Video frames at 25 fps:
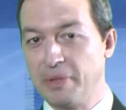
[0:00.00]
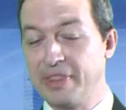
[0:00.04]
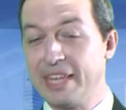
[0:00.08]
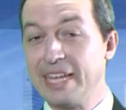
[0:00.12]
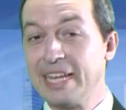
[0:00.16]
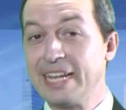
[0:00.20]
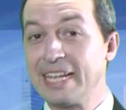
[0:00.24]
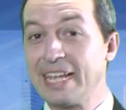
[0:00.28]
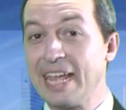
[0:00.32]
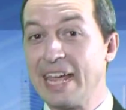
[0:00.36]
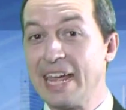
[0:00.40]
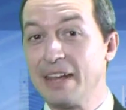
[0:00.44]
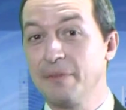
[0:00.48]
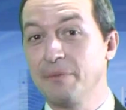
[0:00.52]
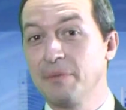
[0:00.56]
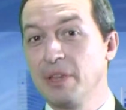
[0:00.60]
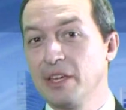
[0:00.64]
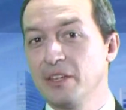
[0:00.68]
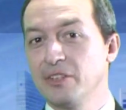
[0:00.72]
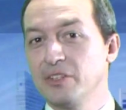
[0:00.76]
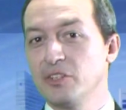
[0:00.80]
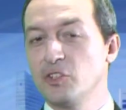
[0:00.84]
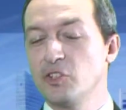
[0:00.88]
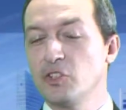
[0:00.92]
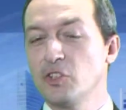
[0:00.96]
But then again,
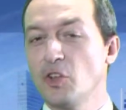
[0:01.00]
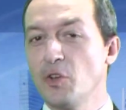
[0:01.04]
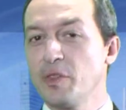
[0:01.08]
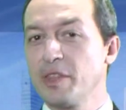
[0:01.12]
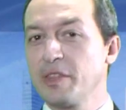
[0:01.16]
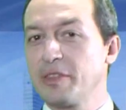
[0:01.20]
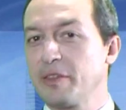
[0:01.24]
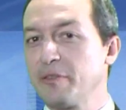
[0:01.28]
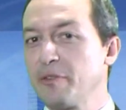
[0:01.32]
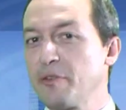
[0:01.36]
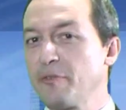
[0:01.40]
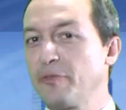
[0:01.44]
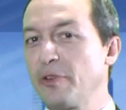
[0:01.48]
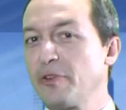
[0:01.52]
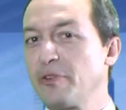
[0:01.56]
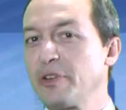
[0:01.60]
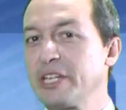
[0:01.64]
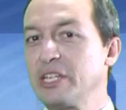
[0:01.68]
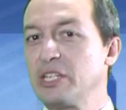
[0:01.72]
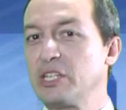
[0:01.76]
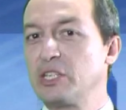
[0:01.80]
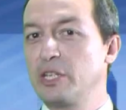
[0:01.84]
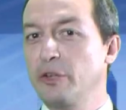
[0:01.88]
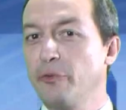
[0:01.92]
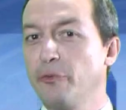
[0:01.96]
did you know that there are
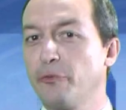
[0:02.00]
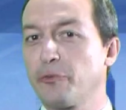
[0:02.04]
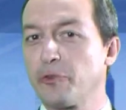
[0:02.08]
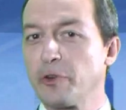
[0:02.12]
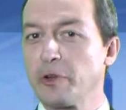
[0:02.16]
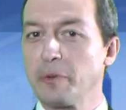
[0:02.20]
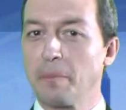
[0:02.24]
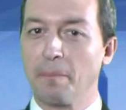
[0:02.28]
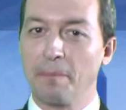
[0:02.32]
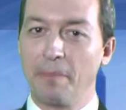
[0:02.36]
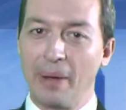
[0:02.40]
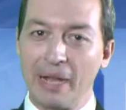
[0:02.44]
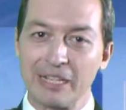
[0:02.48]
very different